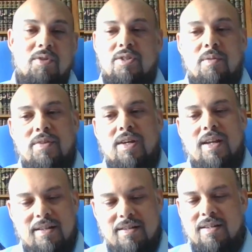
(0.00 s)
it was something
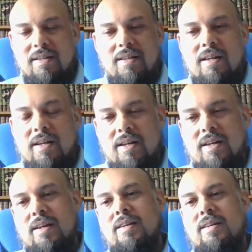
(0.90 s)
like,
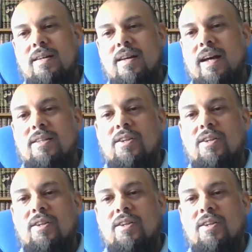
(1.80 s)
uh, I